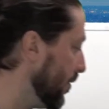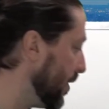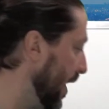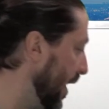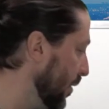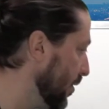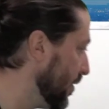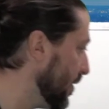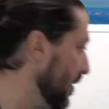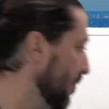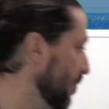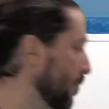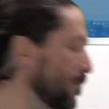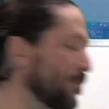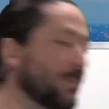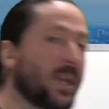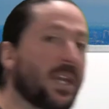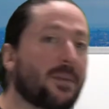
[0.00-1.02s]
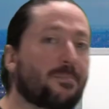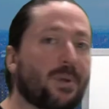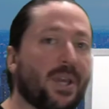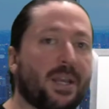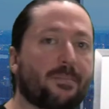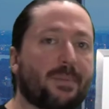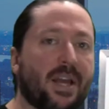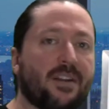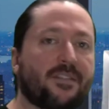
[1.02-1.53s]
Okay, there's some
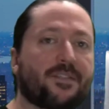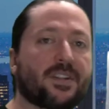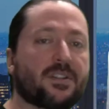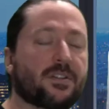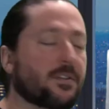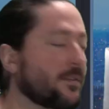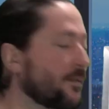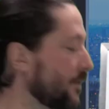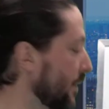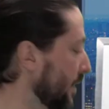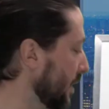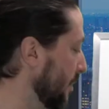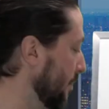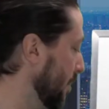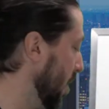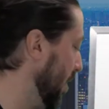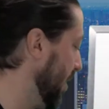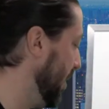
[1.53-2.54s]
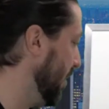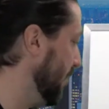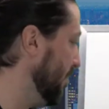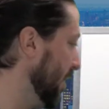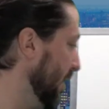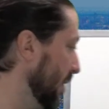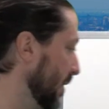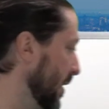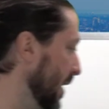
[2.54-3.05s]
big benefits to affiliate marketing,
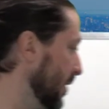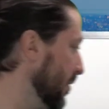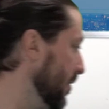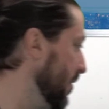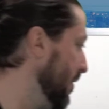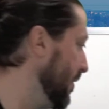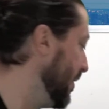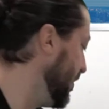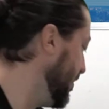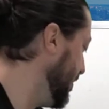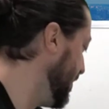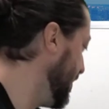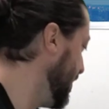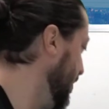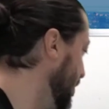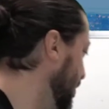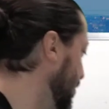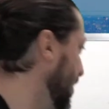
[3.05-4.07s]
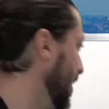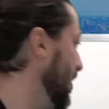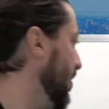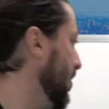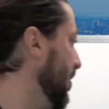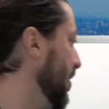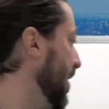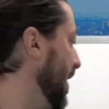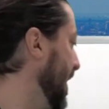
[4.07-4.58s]
being that there's zero
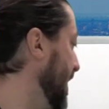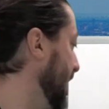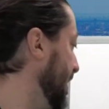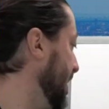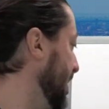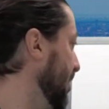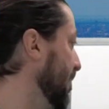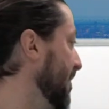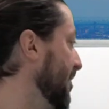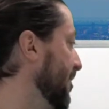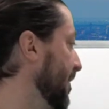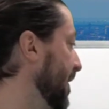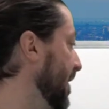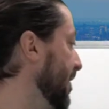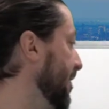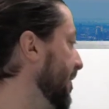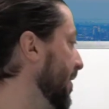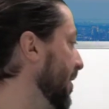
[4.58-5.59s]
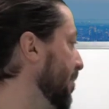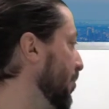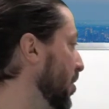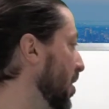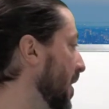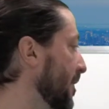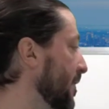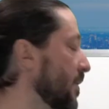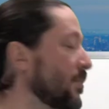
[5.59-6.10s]
pressure and it can be very
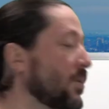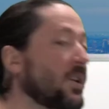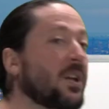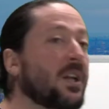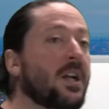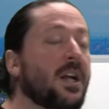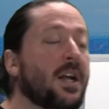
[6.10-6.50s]
profitable.